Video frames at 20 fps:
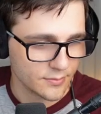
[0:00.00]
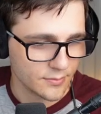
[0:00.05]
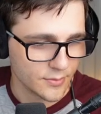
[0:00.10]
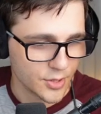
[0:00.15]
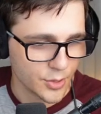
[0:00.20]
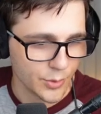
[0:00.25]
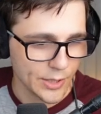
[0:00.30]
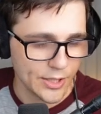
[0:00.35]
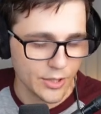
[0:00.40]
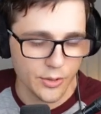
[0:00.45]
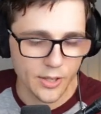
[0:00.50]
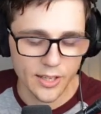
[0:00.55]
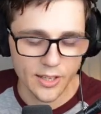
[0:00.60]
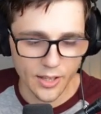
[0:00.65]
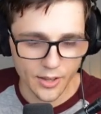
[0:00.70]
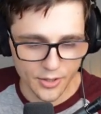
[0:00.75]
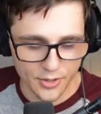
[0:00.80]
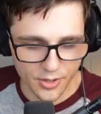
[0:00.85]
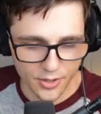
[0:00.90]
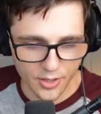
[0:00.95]
So we do get
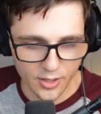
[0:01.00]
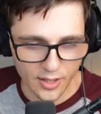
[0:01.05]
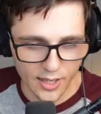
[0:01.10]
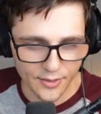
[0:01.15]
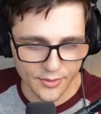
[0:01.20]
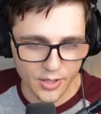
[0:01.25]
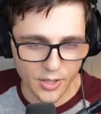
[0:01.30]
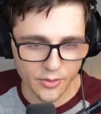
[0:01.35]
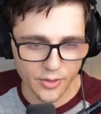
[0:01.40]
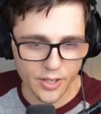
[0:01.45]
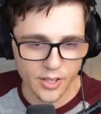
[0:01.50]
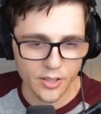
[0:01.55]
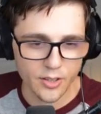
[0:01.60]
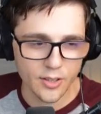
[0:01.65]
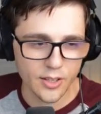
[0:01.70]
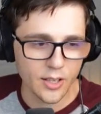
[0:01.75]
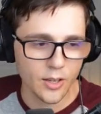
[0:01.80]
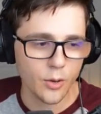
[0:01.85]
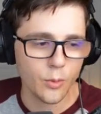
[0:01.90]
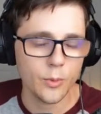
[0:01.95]
another turn of leftover
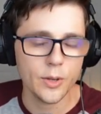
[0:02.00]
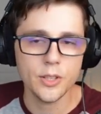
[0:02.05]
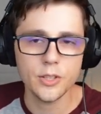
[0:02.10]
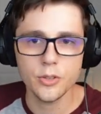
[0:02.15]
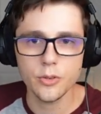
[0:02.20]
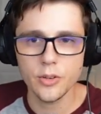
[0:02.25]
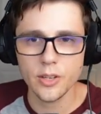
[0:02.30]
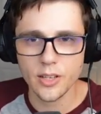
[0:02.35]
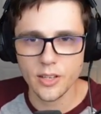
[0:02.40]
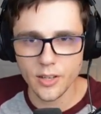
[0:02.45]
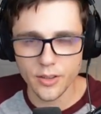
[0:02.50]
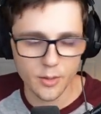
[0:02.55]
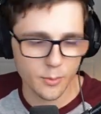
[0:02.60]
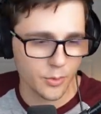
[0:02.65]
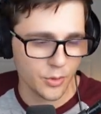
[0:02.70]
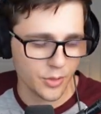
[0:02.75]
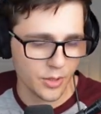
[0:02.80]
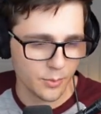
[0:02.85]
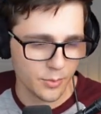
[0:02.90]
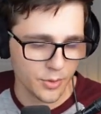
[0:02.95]
healing. We do get another
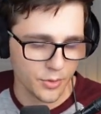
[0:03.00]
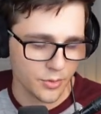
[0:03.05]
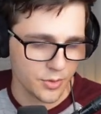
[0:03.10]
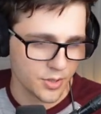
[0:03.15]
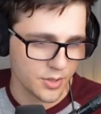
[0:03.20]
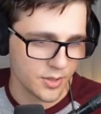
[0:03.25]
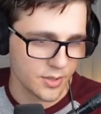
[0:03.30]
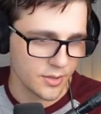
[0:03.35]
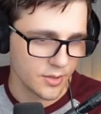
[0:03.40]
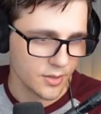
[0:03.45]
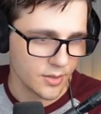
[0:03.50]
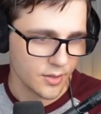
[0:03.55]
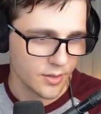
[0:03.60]
Moody boost.